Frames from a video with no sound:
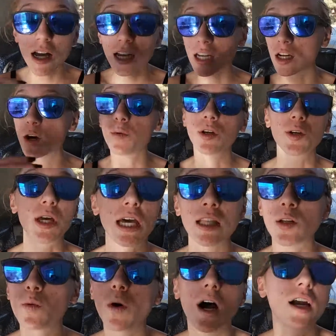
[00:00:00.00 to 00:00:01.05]
You know, when you get in
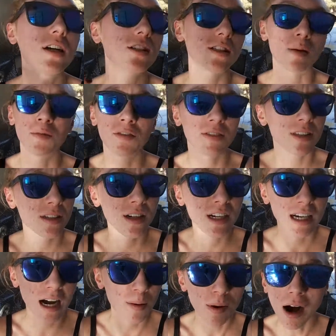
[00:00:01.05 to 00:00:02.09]
the water, some of it's gonna come